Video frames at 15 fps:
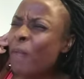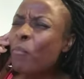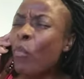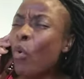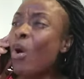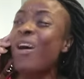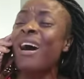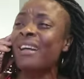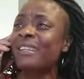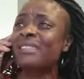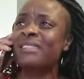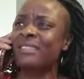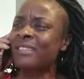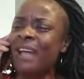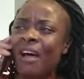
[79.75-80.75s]
more other
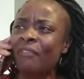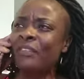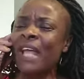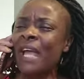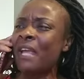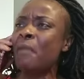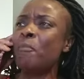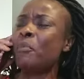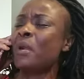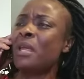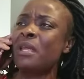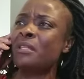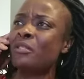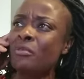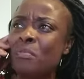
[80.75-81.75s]
stuff. Let him bring
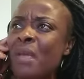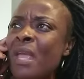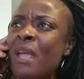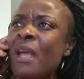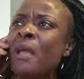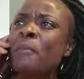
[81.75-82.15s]
it to me.